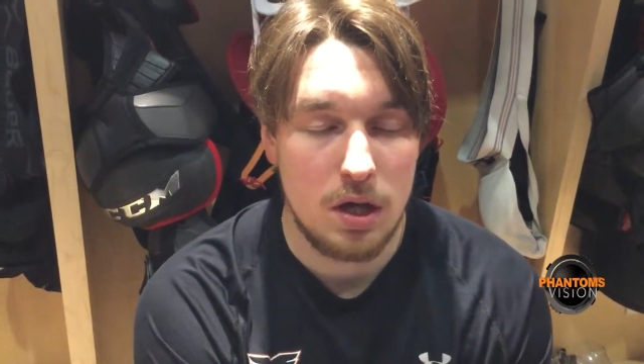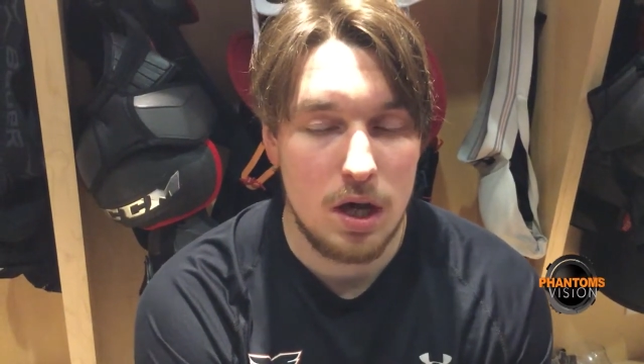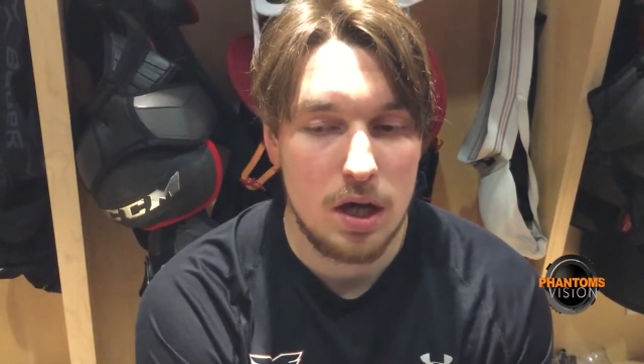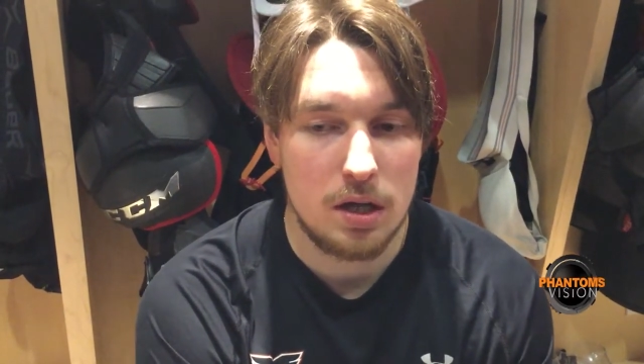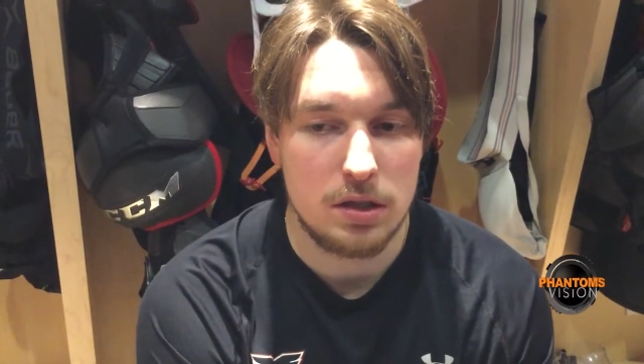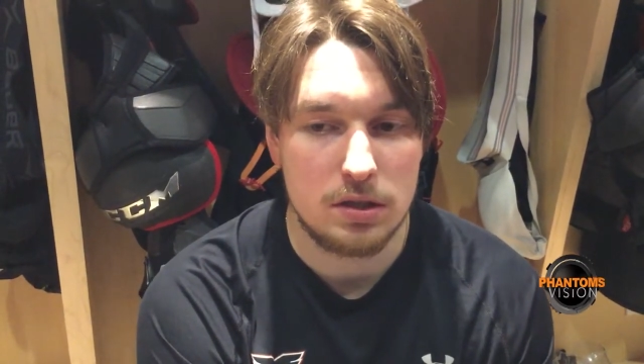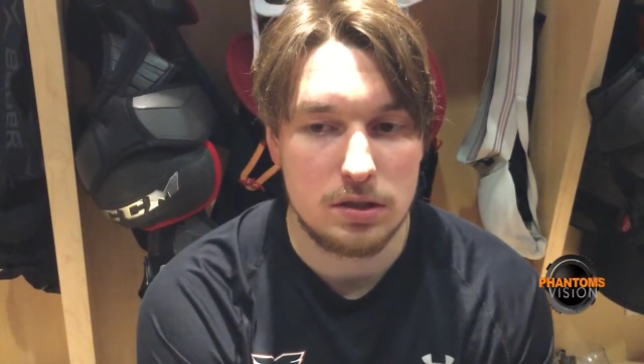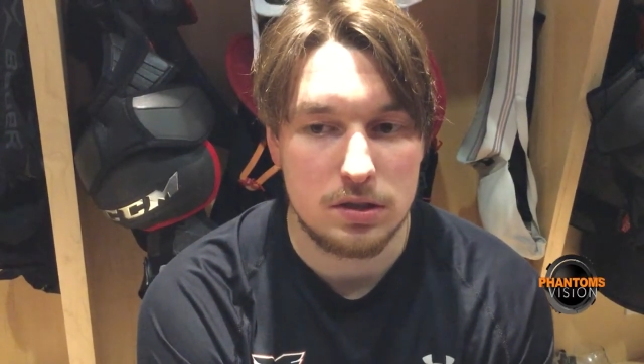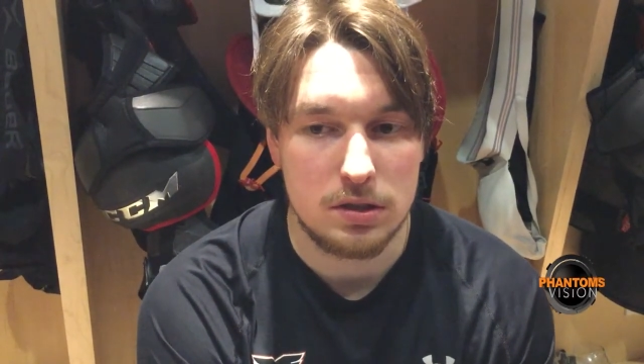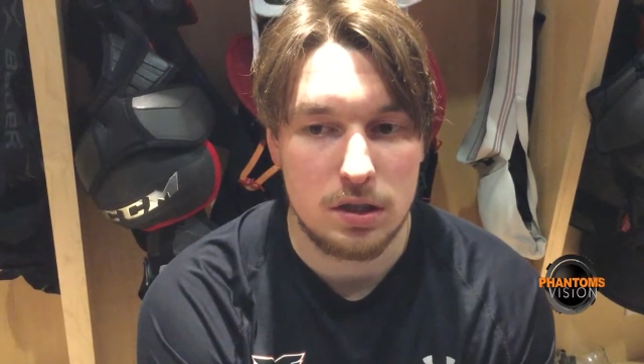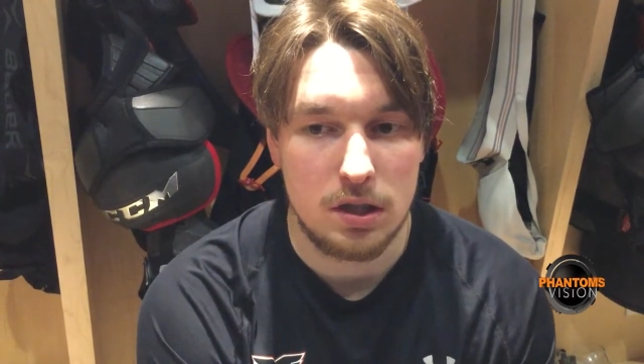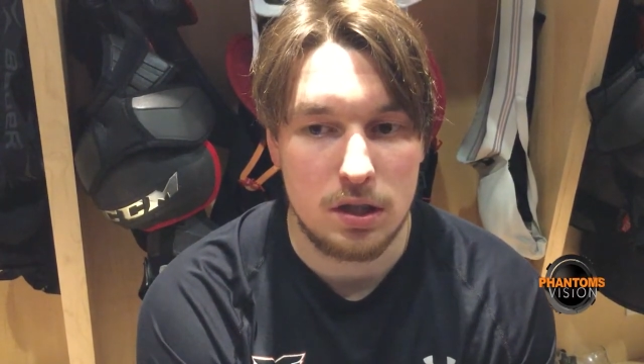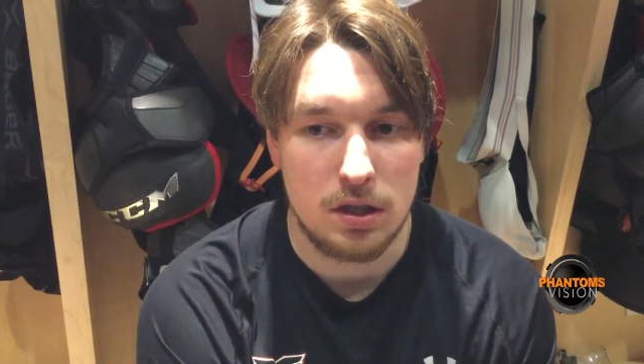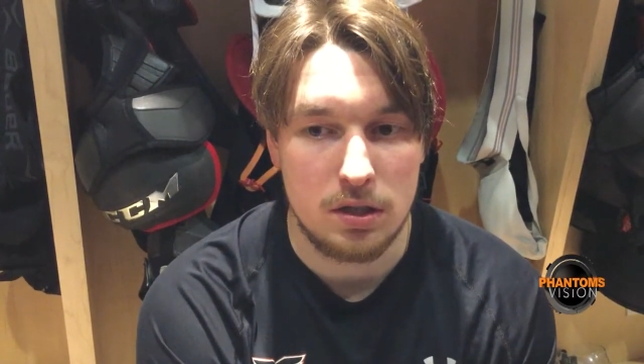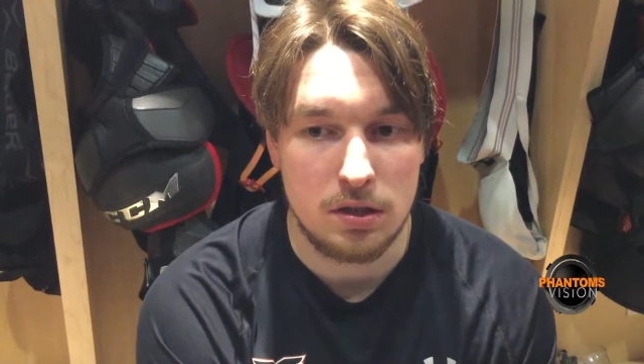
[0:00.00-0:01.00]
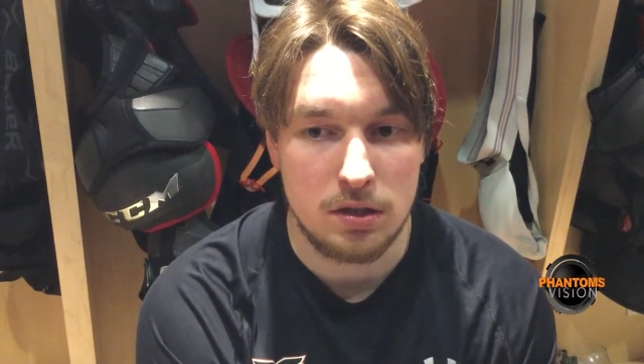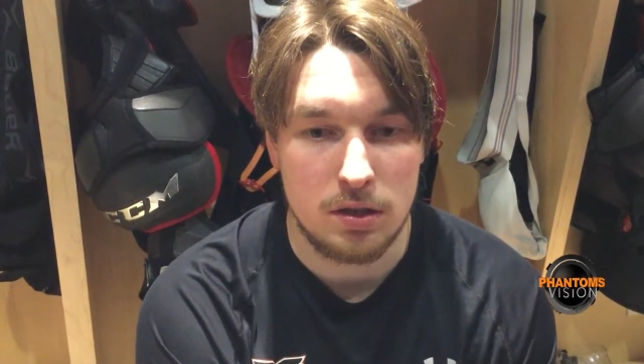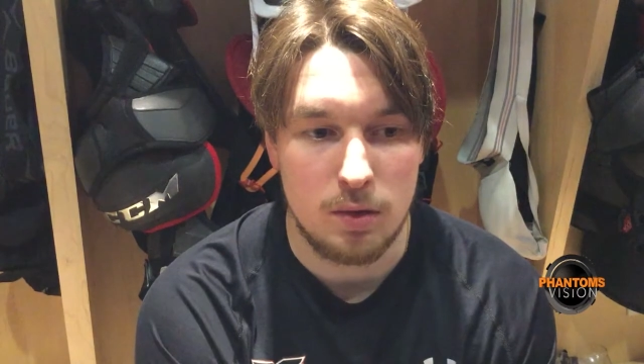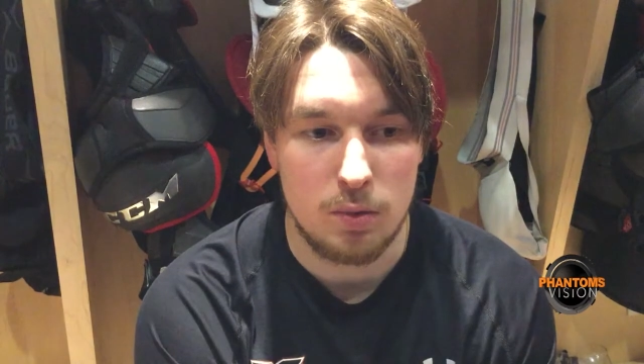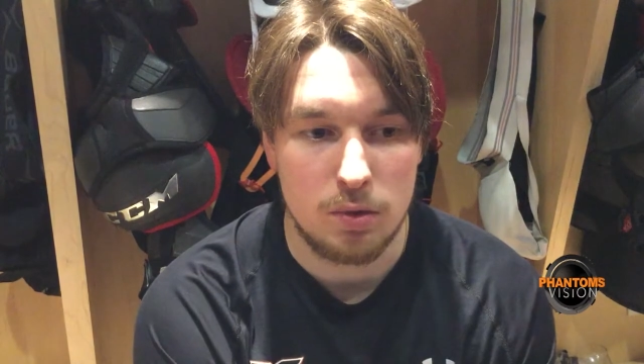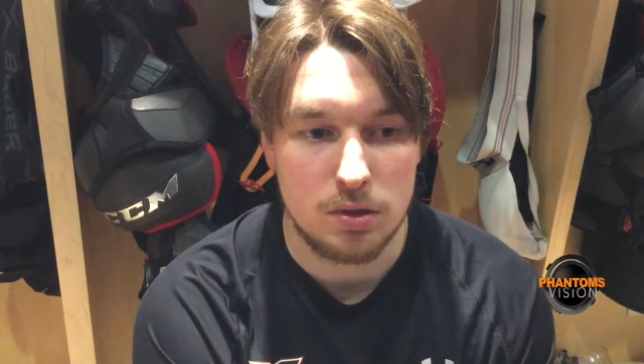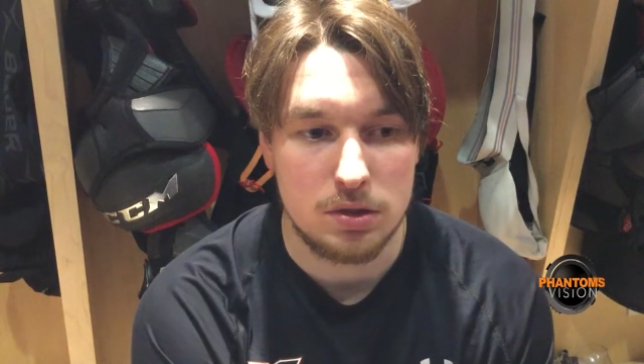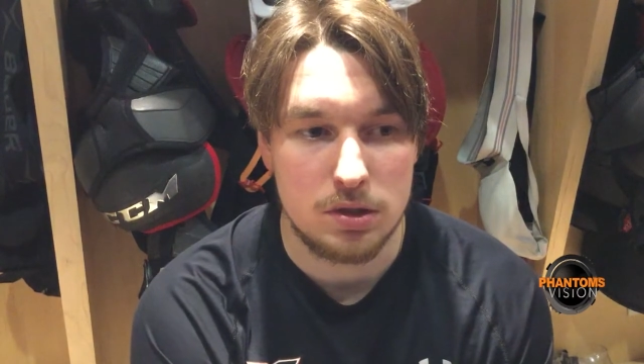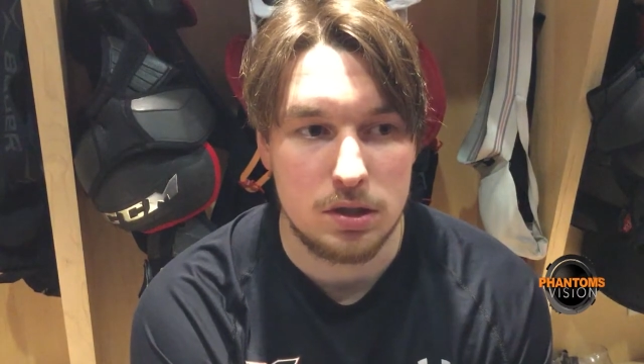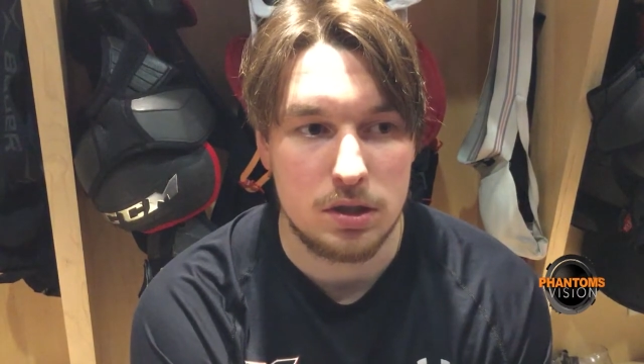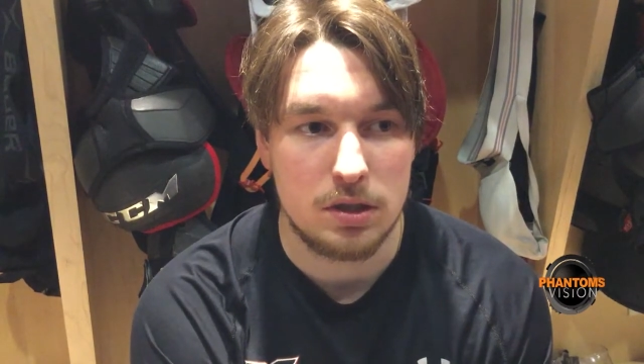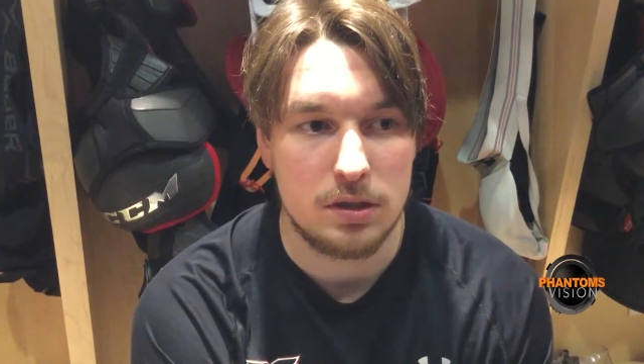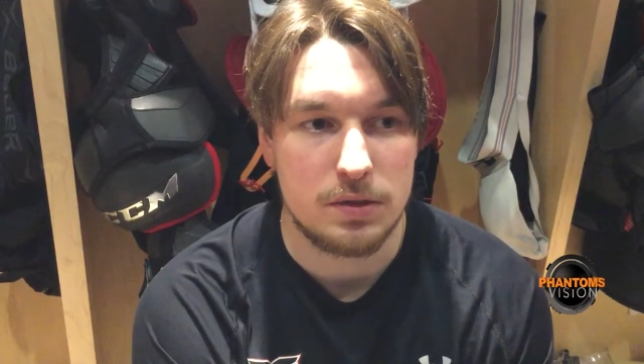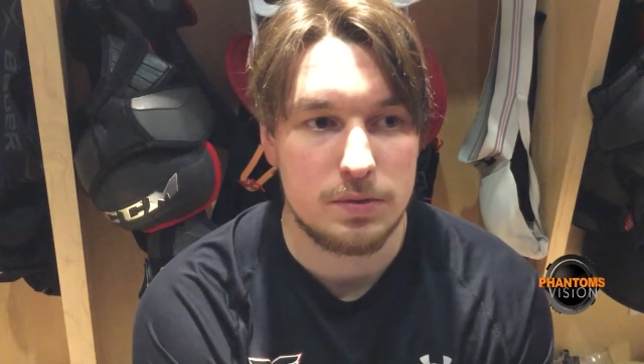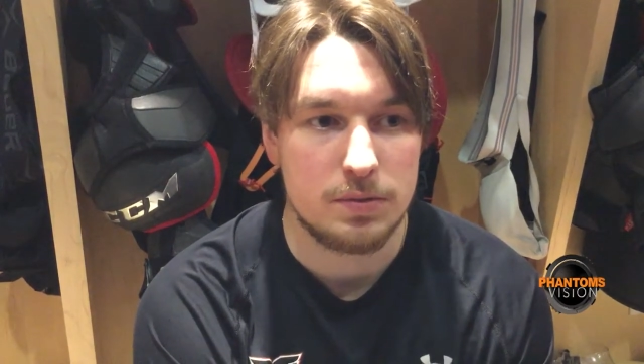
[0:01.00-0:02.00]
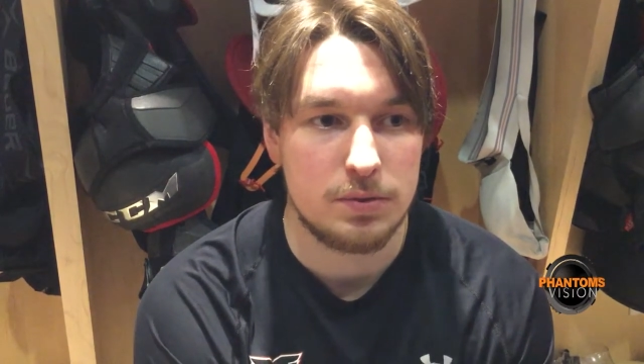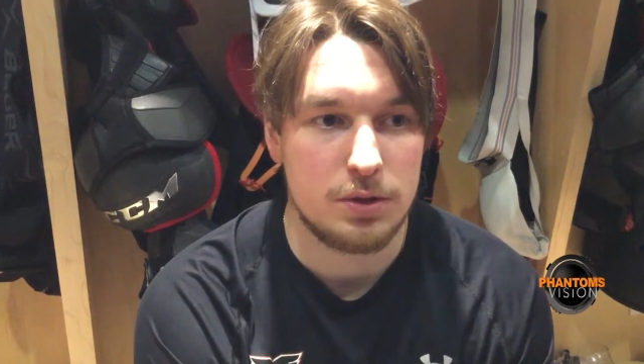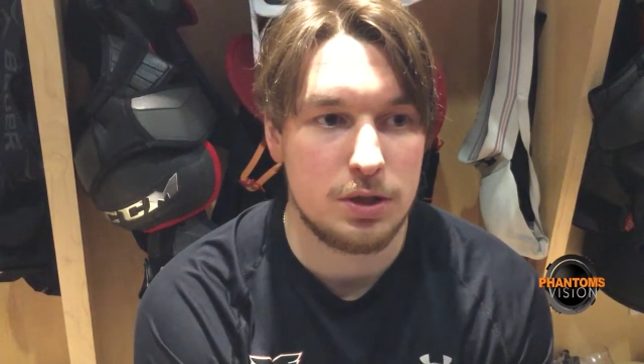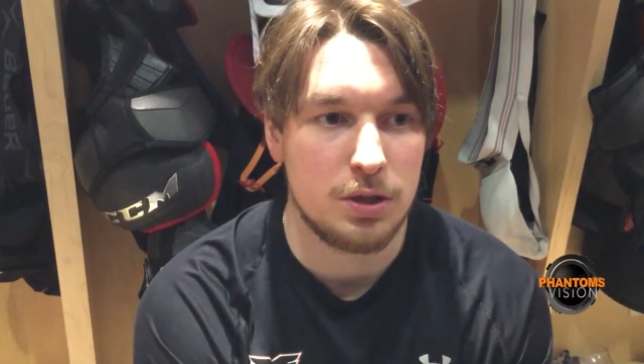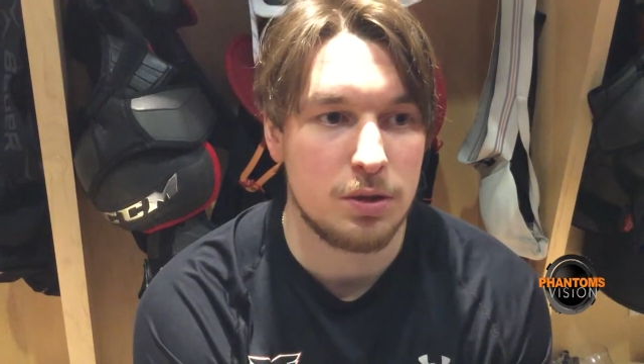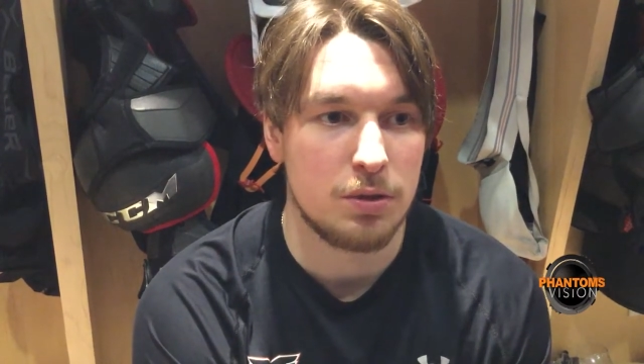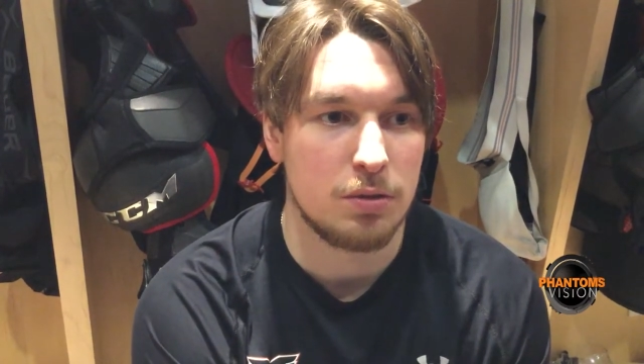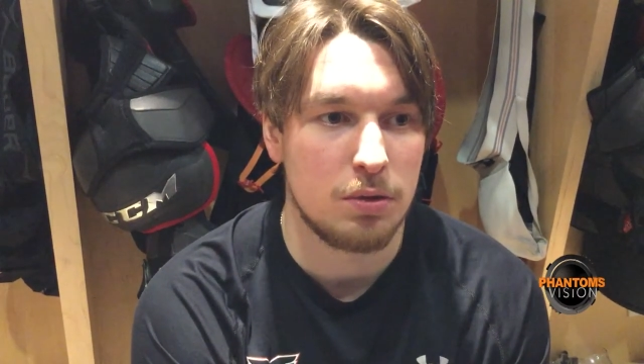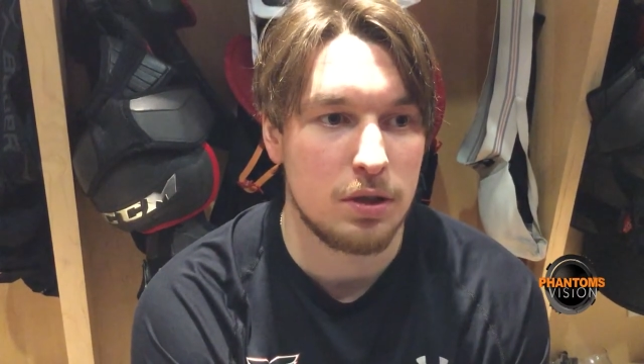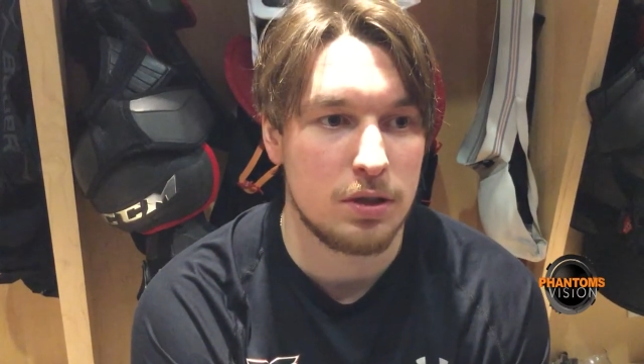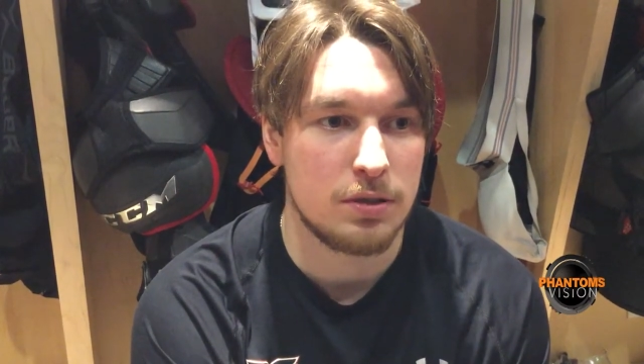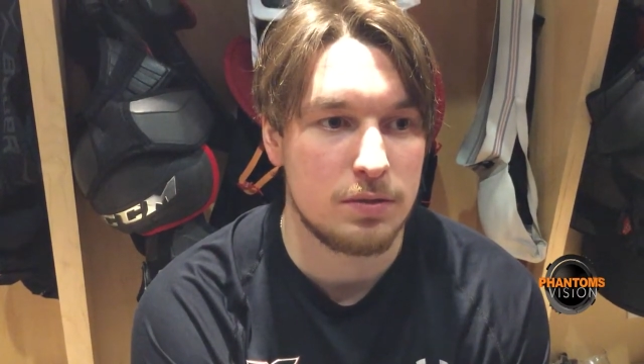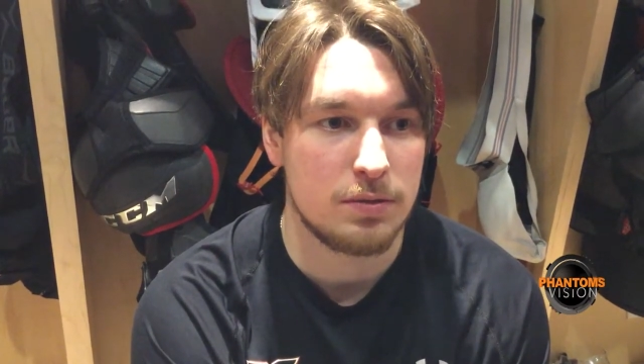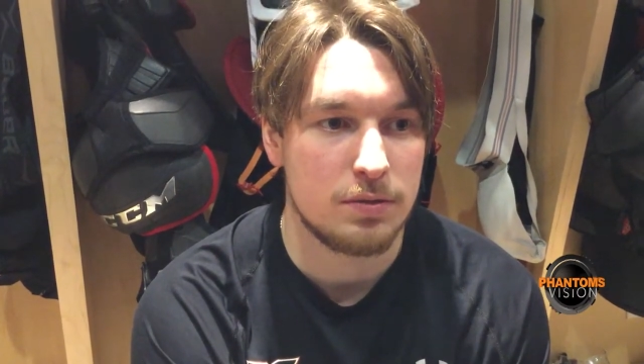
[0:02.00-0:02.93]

of? Yeah, and it was uh, two on one,